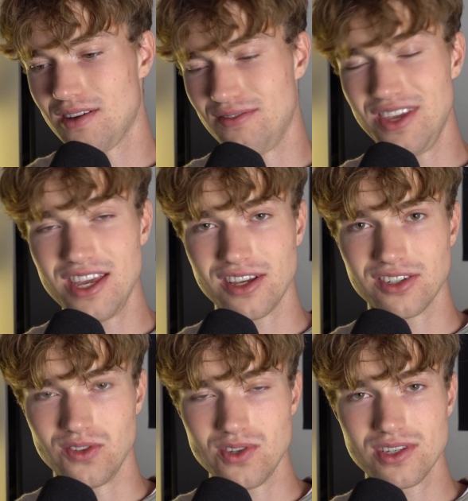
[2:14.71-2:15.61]

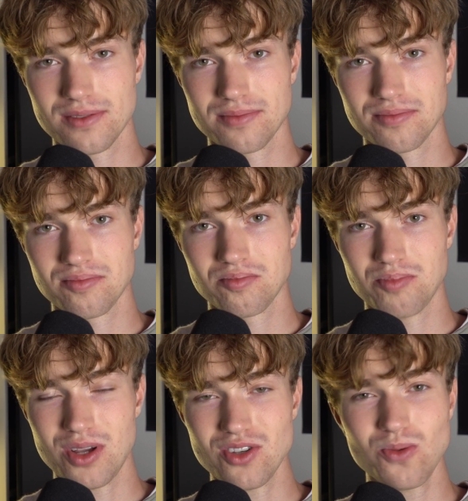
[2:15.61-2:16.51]
vehicles
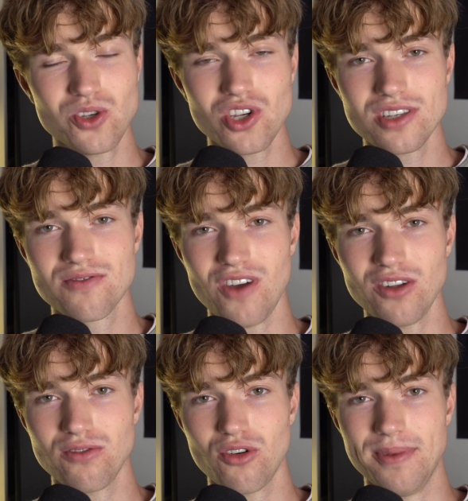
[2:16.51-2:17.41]
because it was just
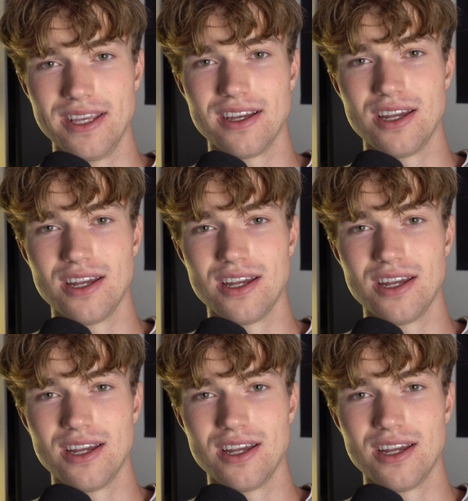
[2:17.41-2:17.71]
fun for me.